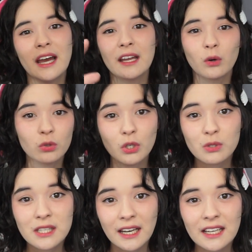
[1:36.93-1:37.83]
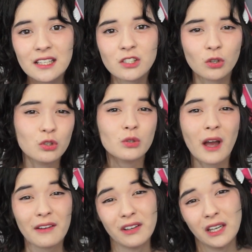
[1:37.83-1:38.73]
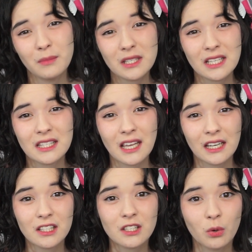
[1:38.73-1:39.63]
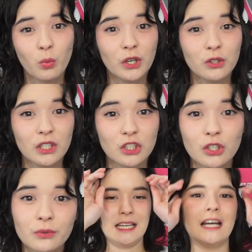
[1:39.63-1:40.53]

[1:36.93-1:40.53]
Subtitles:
and all those settings, so you do have a limited setting to what you can do.